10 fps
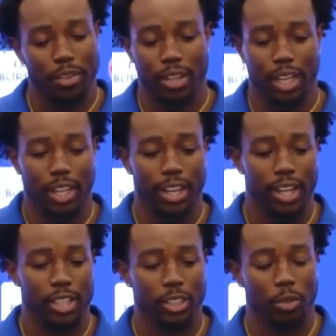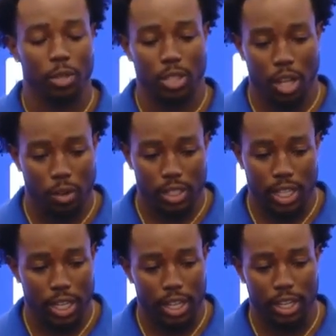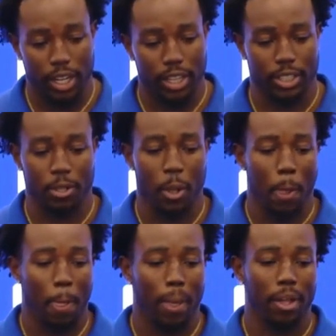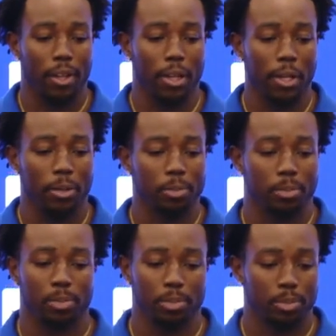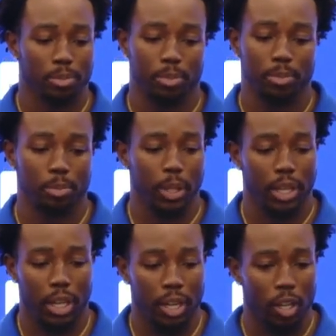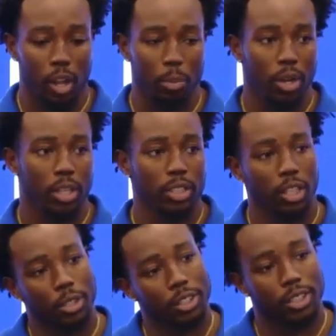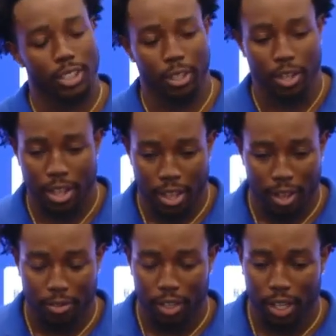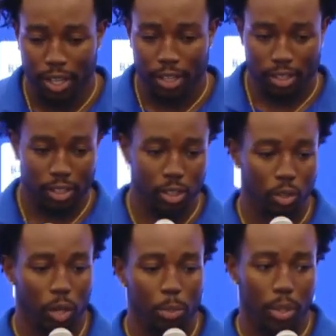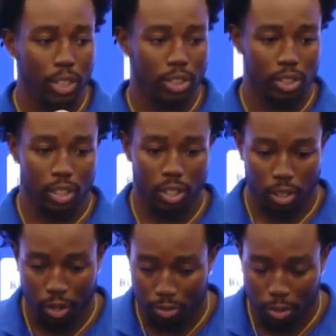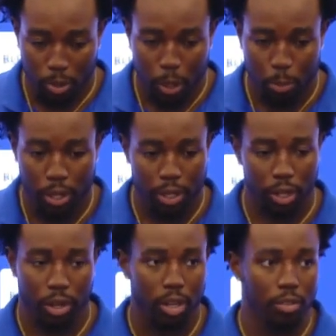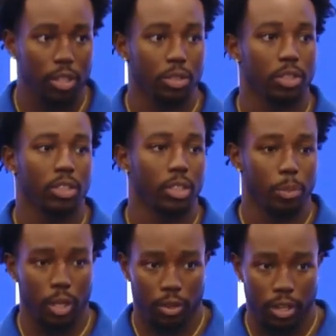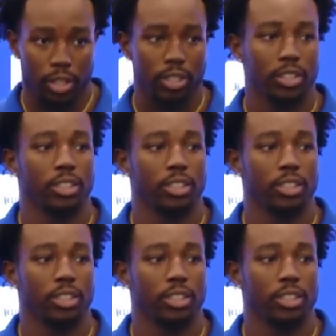we even got to college, so we've always had that connection. And being here, it only brought us closer. So I feel like he's a great person, a great football player, and a great individual to be around.